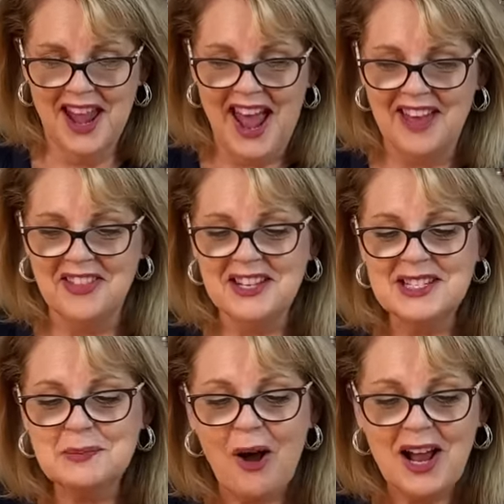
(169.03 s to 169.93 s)
And then
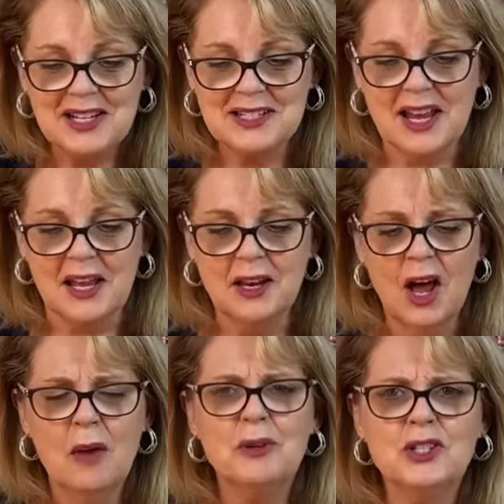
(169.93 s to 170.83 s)
Spike said,
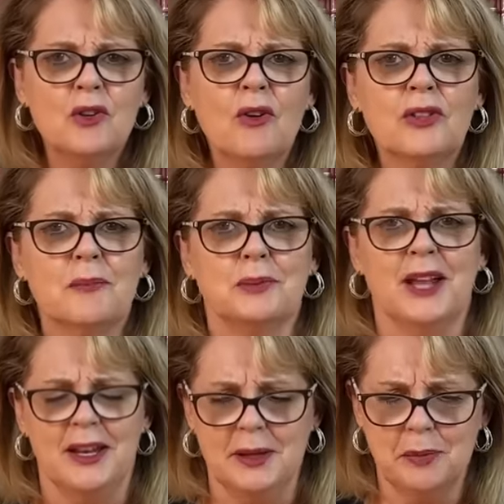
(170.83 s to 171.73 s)
but you're the
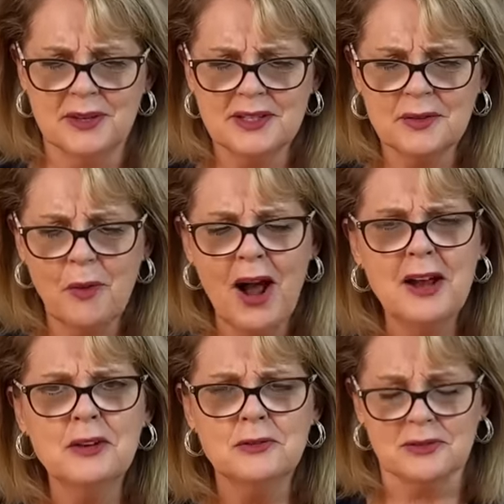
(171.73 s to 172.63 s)
bloody Prince of
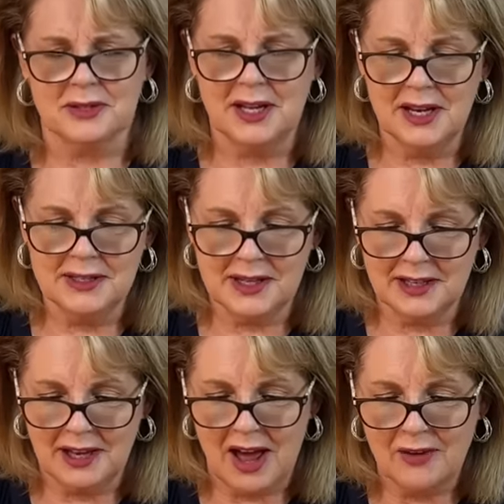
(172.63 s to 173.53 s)
Wales, he said,
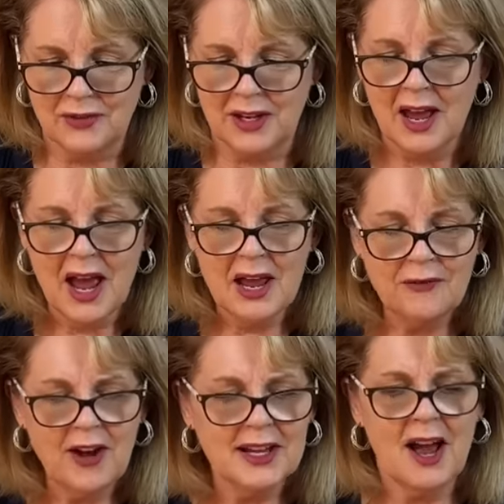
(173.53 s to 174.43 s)
laughing.
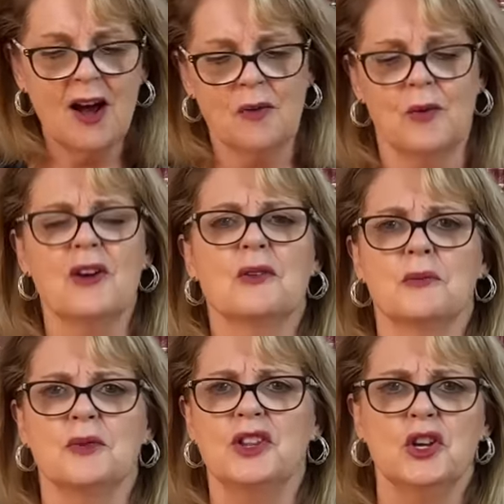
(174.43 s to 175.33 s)
If I can't wear it
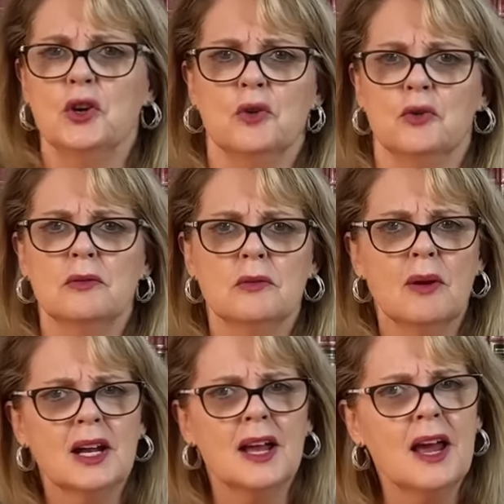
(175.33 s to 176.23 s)
with you,
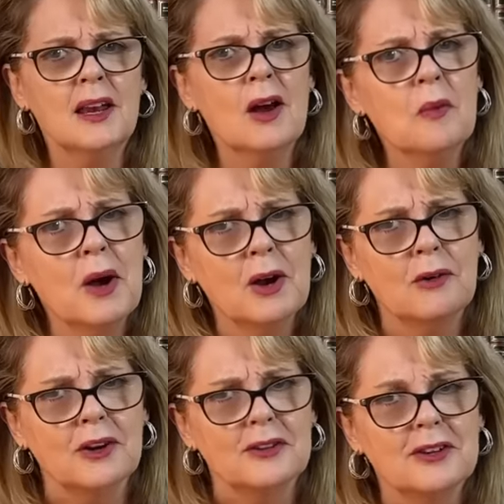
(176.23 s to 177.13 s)
where can I wear
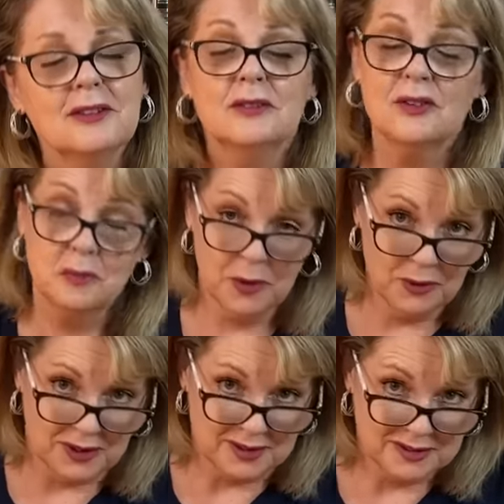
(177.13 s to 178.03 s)
it? Good
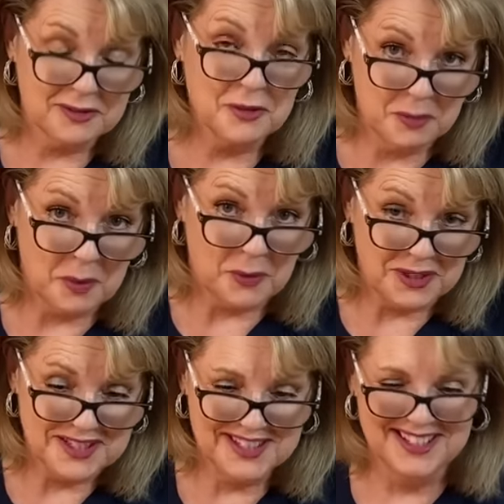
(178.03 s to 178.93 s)
point.
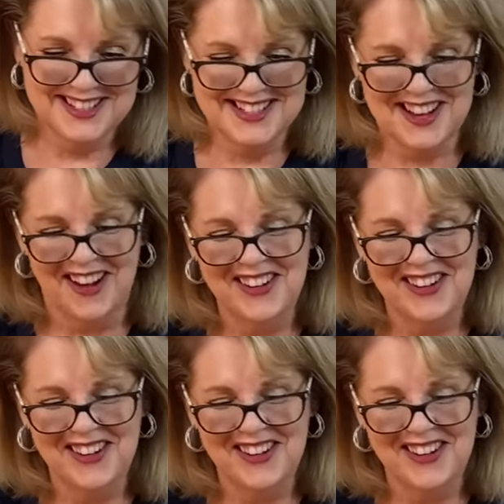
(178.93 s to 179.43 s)
So